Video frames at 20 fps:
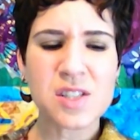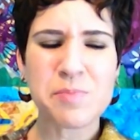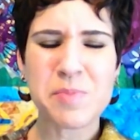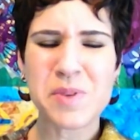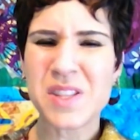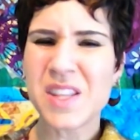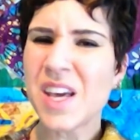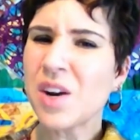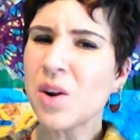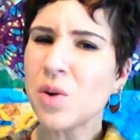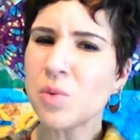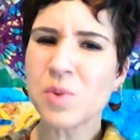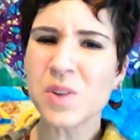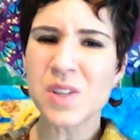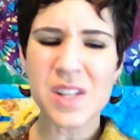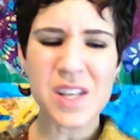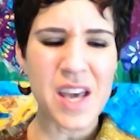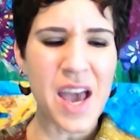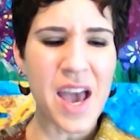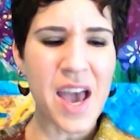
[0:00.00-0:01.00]
but they don't
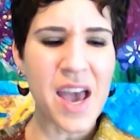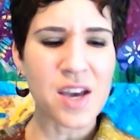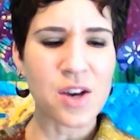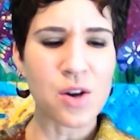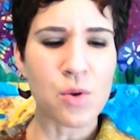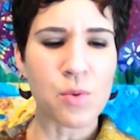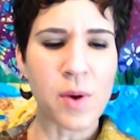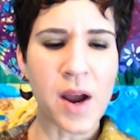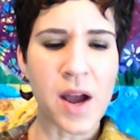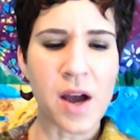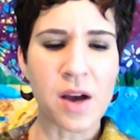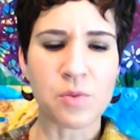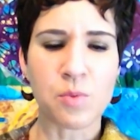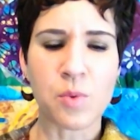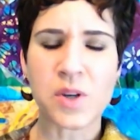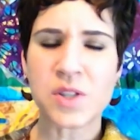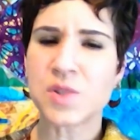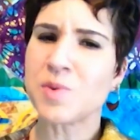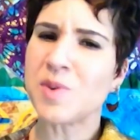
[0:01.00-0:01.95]
really hang around once